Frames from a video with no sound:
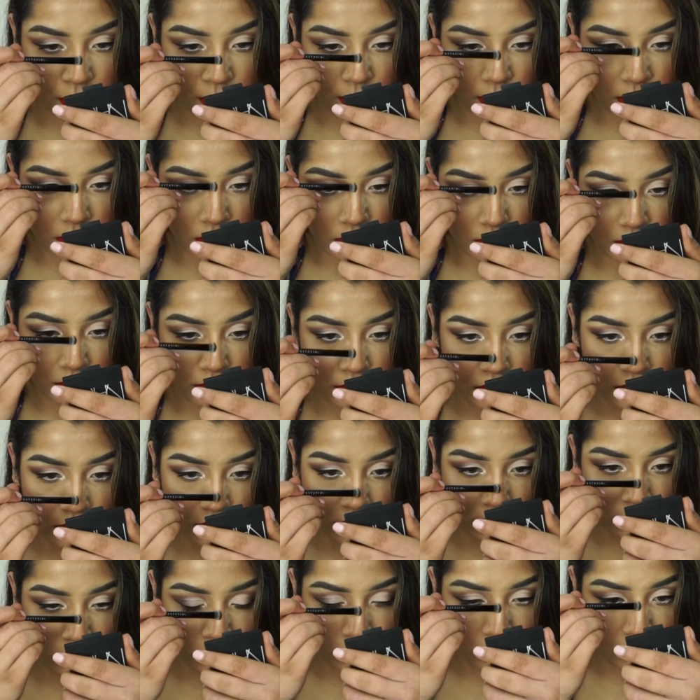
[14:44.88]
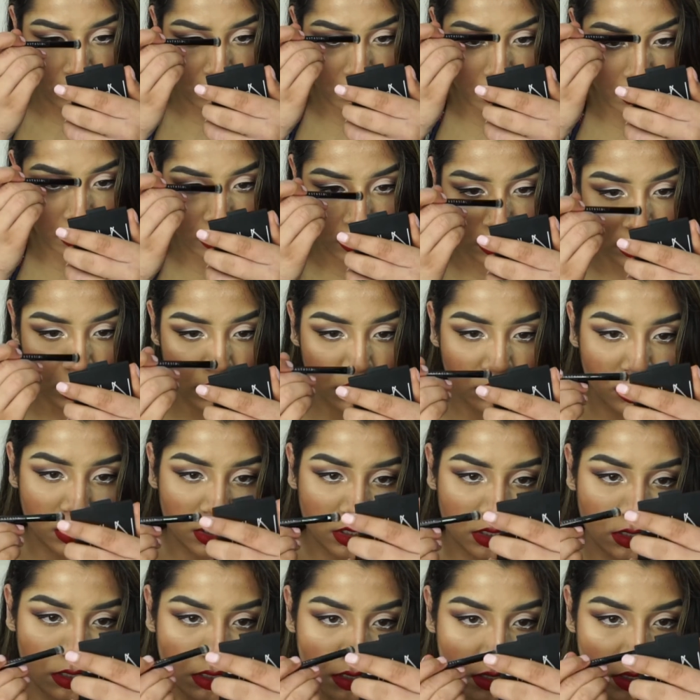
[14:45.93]
want to bring too much
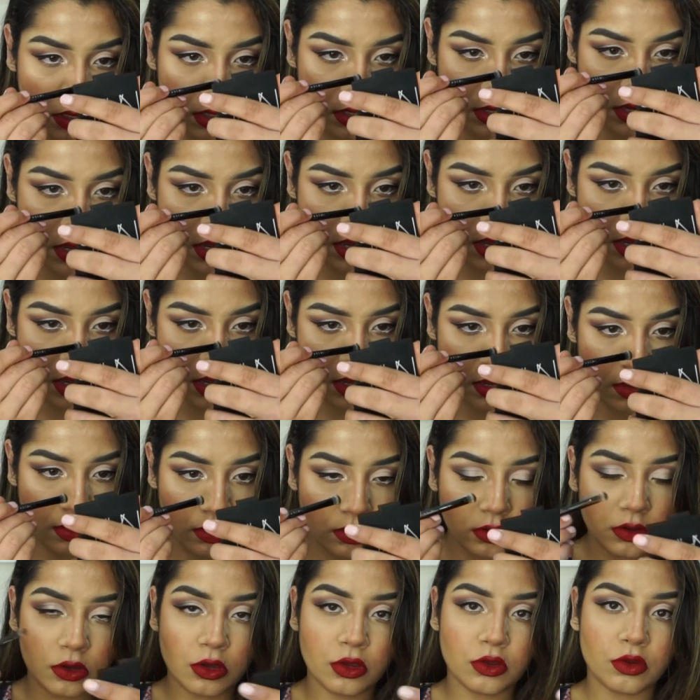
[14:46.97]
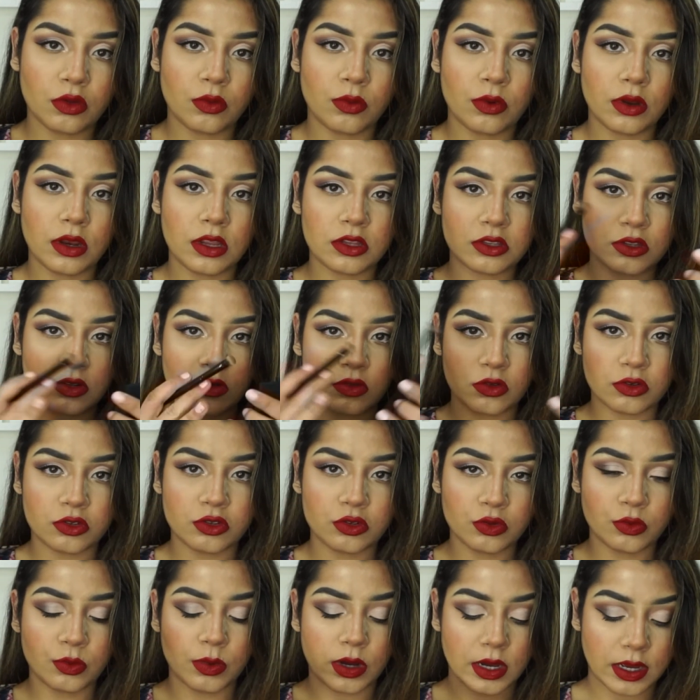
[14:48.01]
attention. You don't want it to look
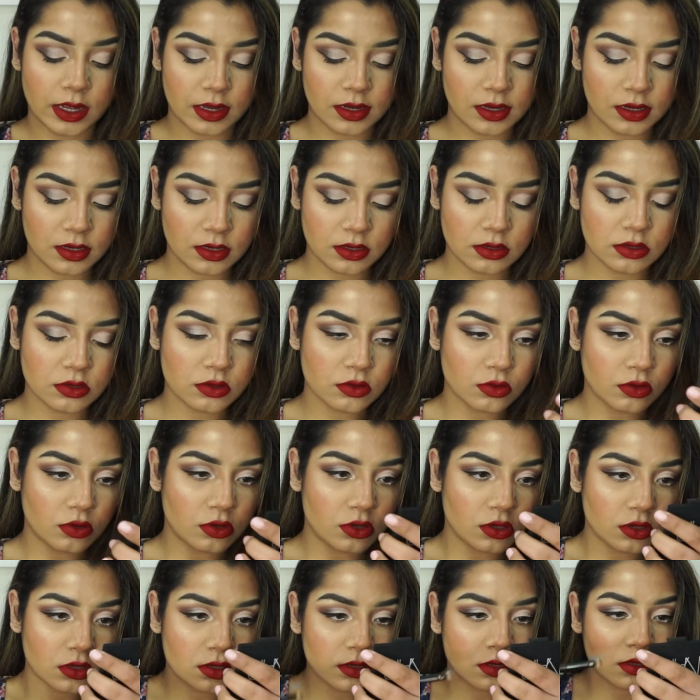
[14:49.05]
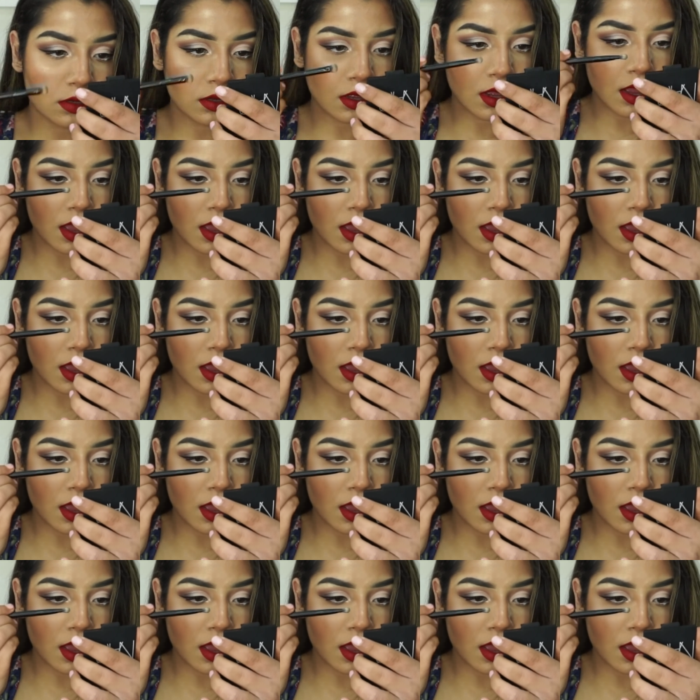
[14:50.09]
too wide, so you just